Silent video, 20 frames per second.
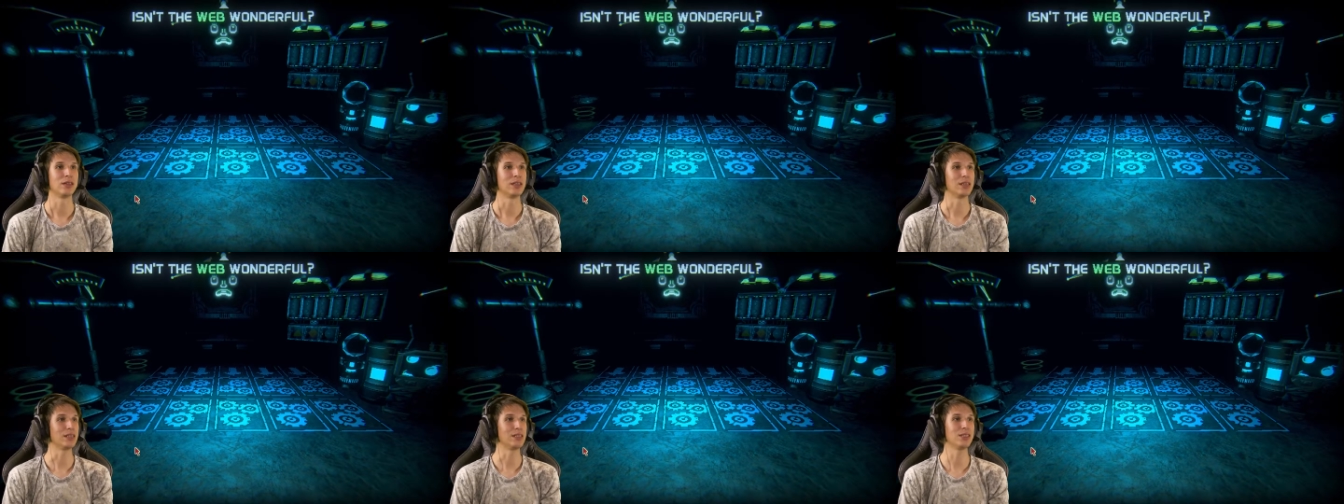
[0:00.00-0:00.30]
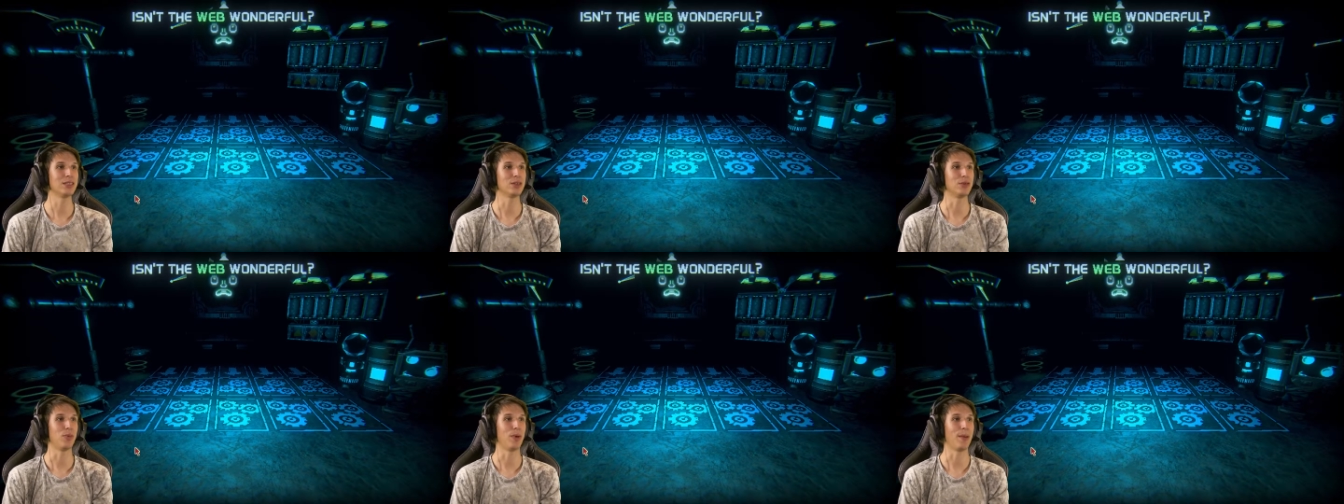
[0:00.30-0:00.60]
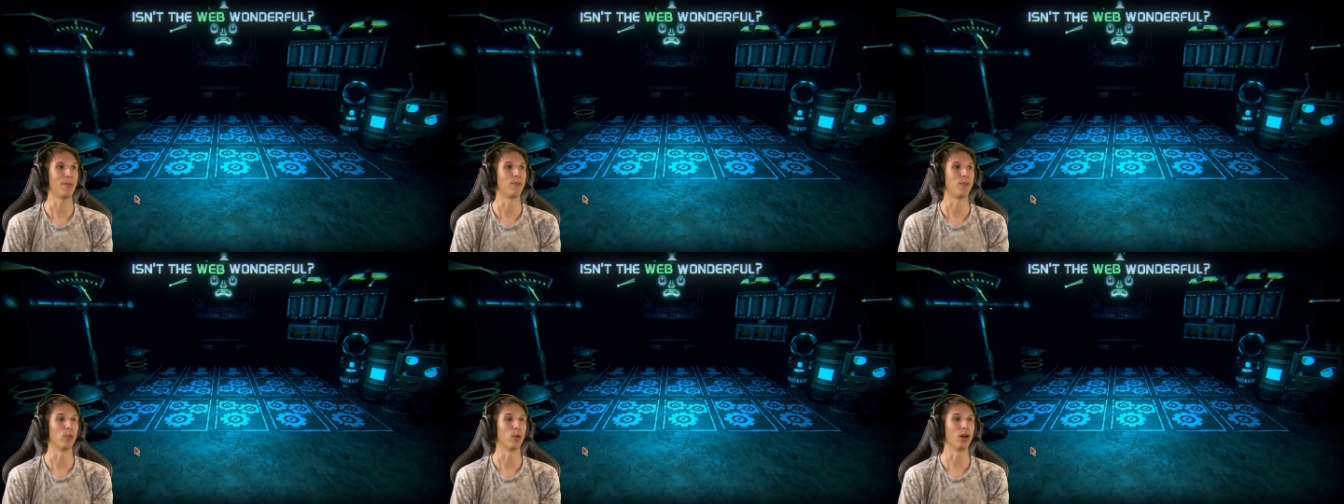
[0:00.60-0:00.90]
Isn't the
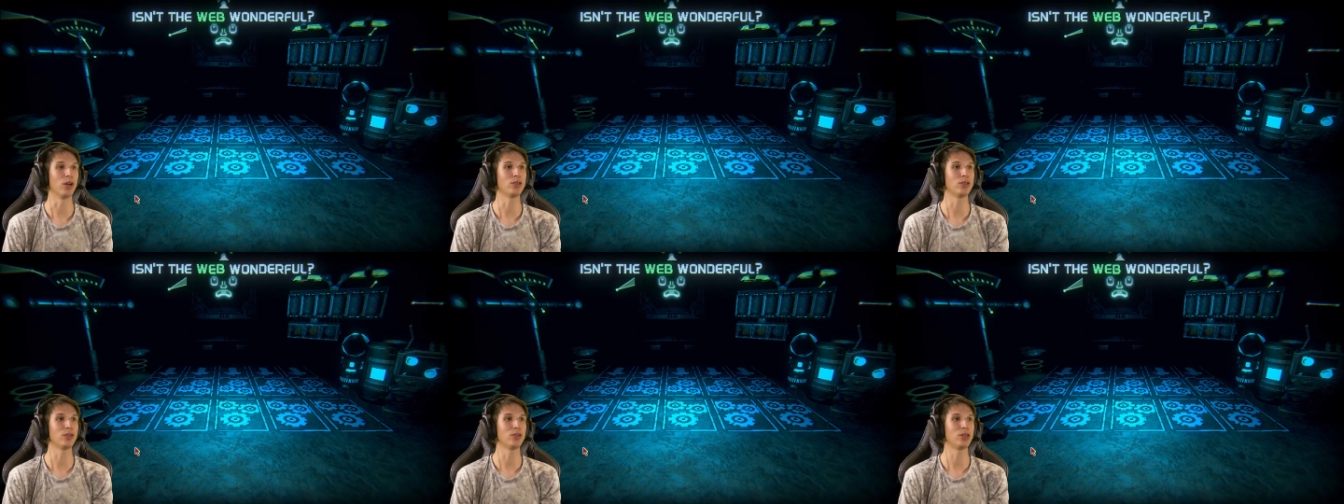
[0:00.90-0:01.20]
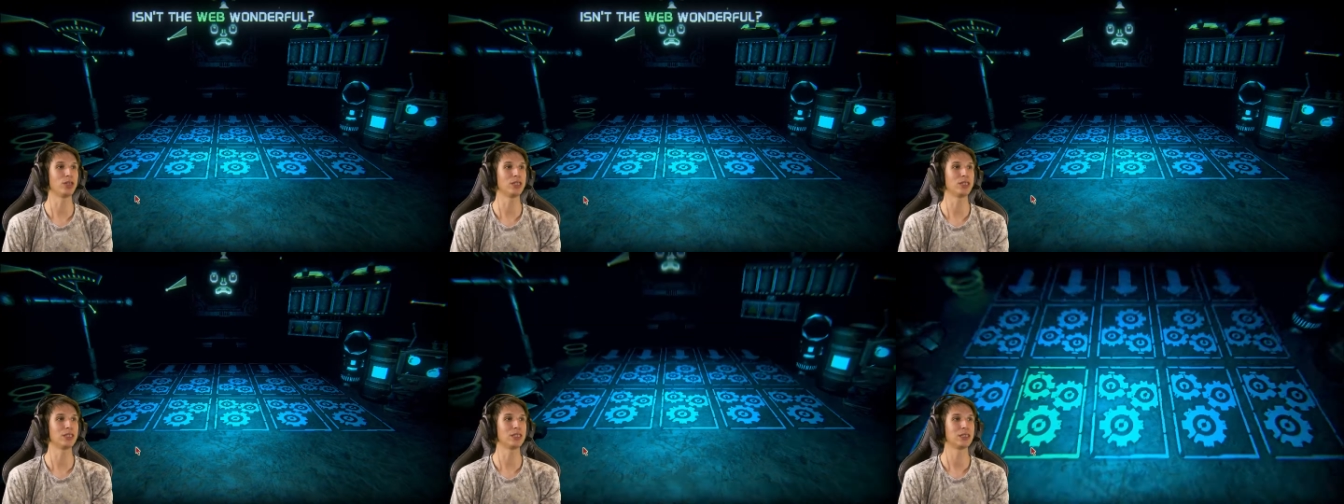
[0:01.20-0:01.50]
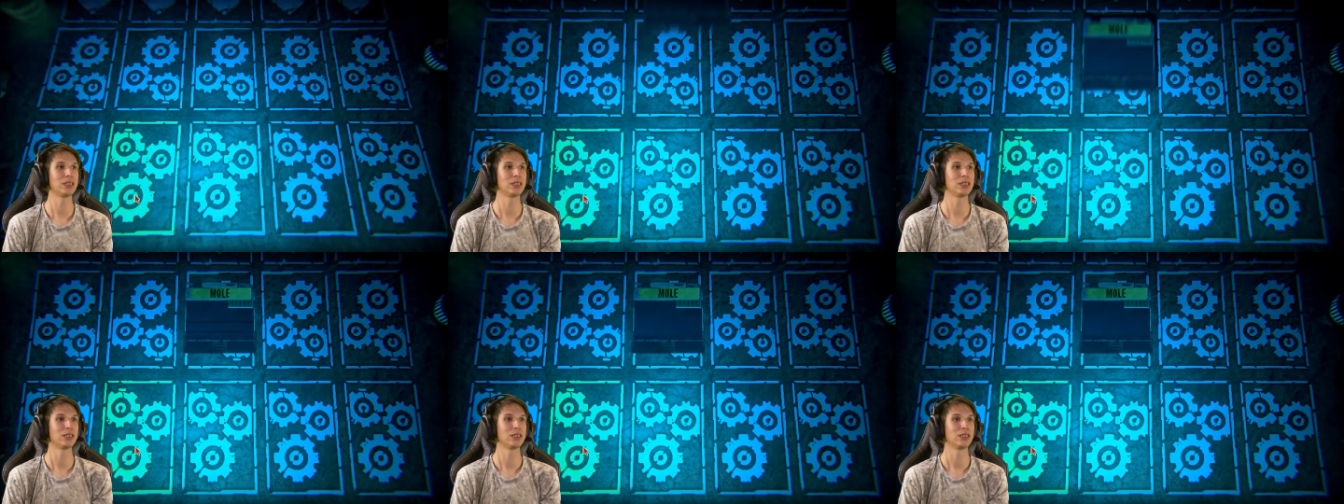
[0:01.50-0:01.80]
web wondrous?
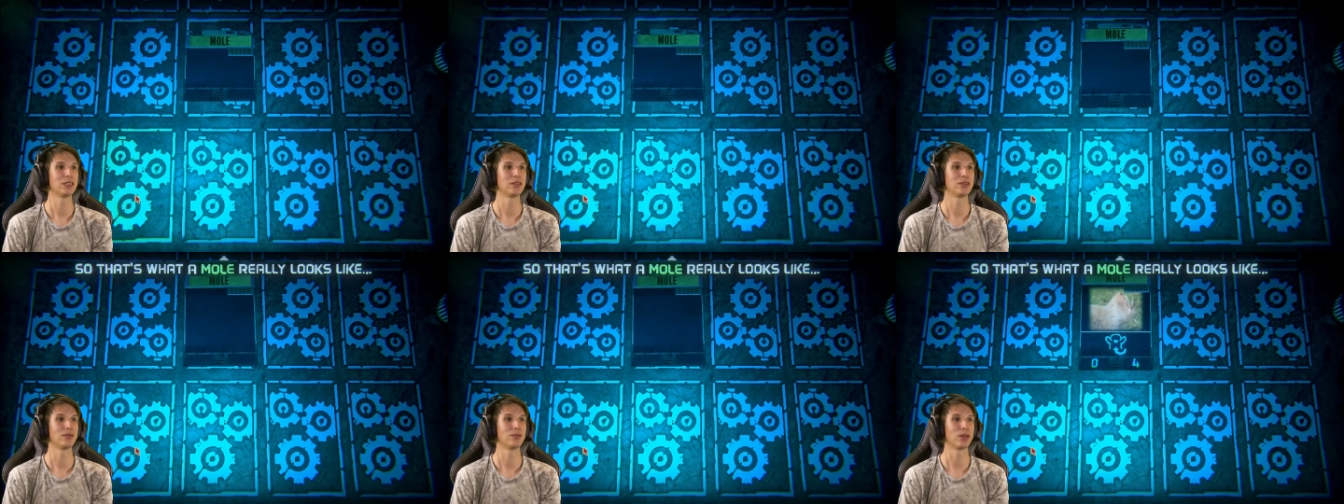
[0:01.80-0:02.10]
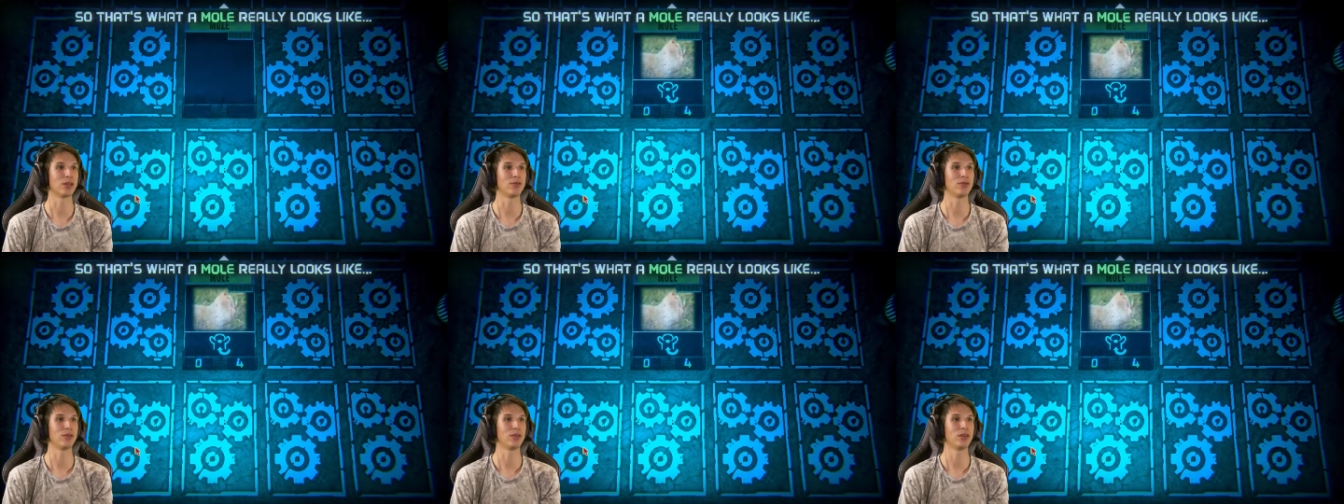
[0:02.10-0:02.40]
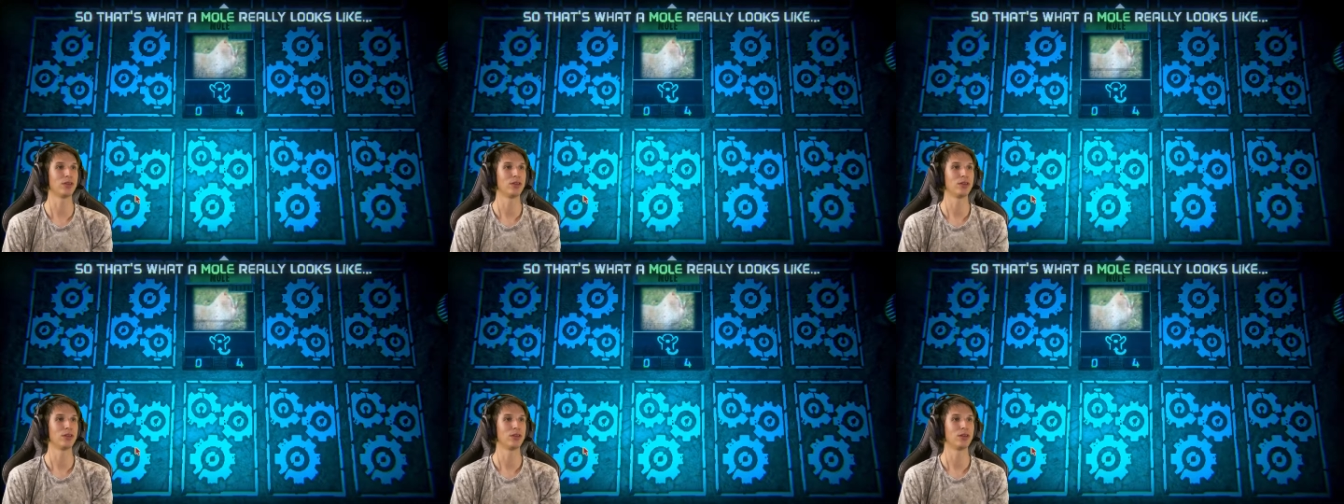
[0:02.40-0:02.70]
Wonderful.